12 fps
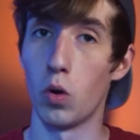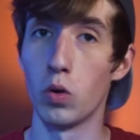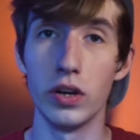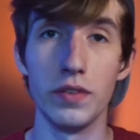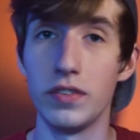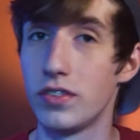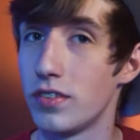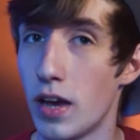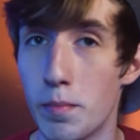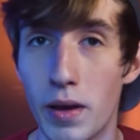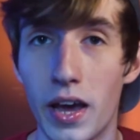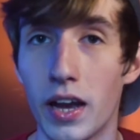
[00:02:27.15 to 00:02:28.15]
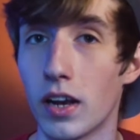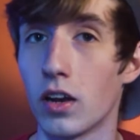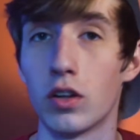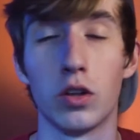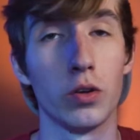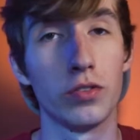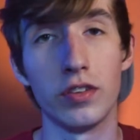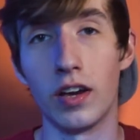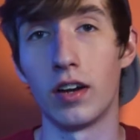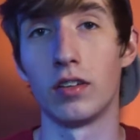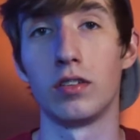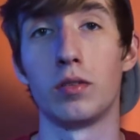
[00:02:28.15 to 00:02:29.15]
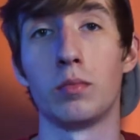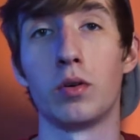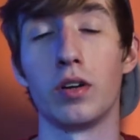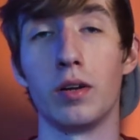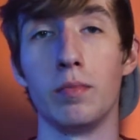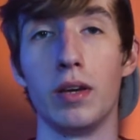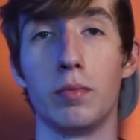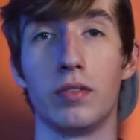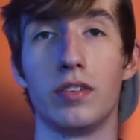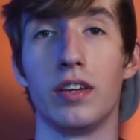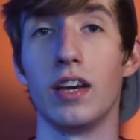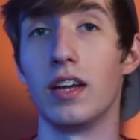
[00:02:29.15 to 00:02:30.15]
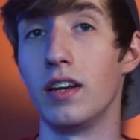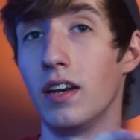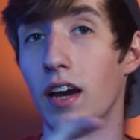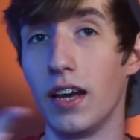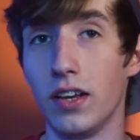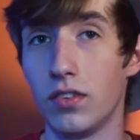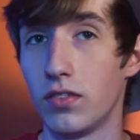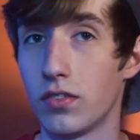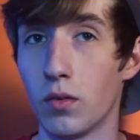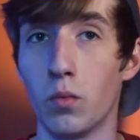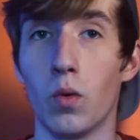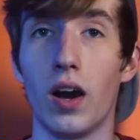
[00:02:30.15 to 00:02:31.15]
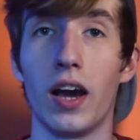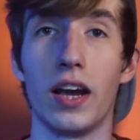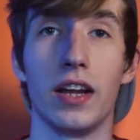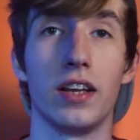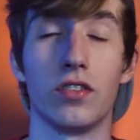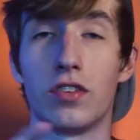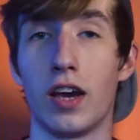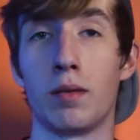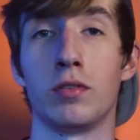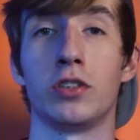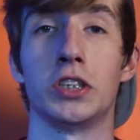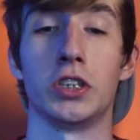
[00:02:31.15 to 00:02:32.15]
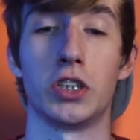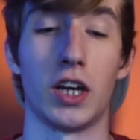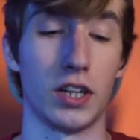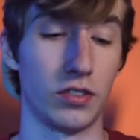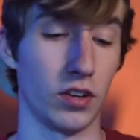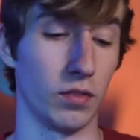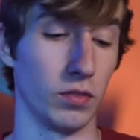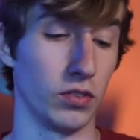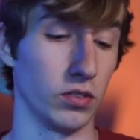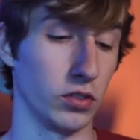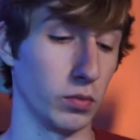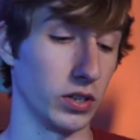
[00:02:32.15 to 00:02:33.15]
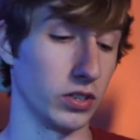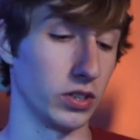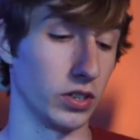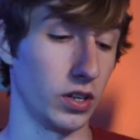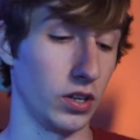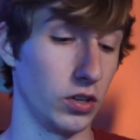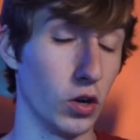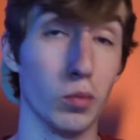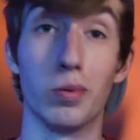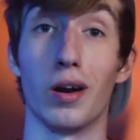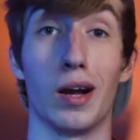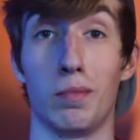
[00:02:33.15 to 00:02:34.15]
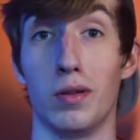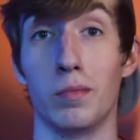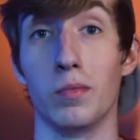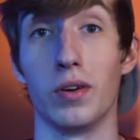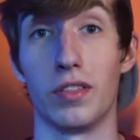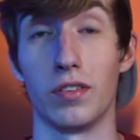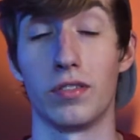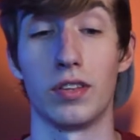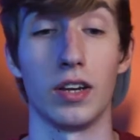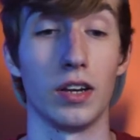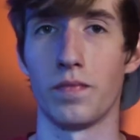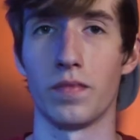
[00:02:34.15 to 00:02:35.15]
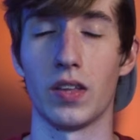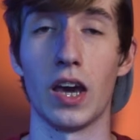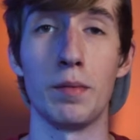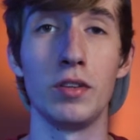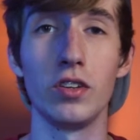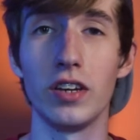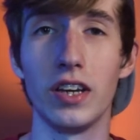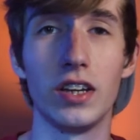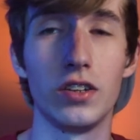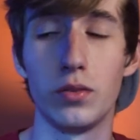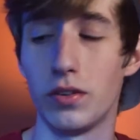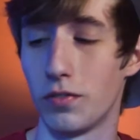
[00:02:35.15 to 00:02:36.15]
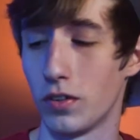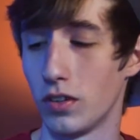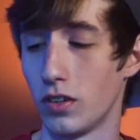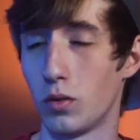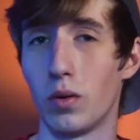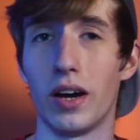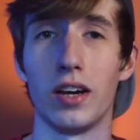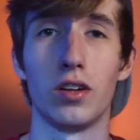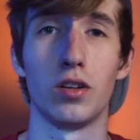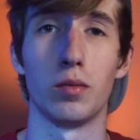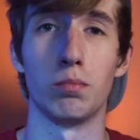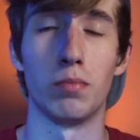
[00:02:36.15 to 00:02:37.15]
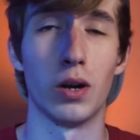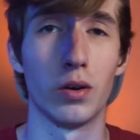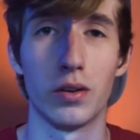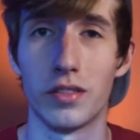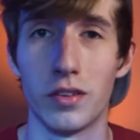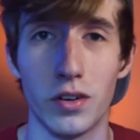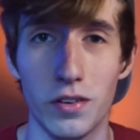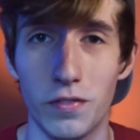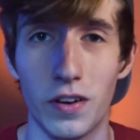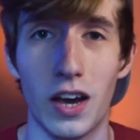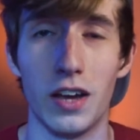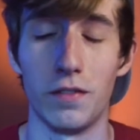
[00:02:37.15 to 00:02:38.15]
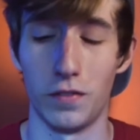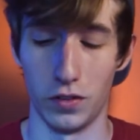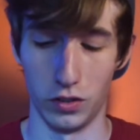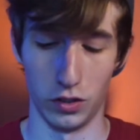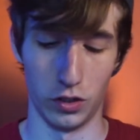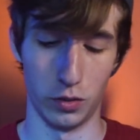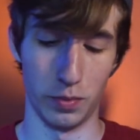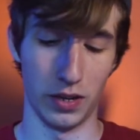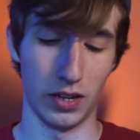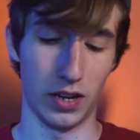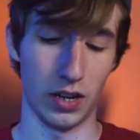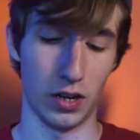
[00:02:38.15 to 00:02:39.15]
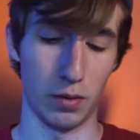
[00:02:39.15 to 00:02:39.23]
or even step back, close it down a little more, and be able to get nice, wide, establishing shots of the situation. No problem with this thing. I've been looking into it for a little while, borrowed a 35 for a little bit,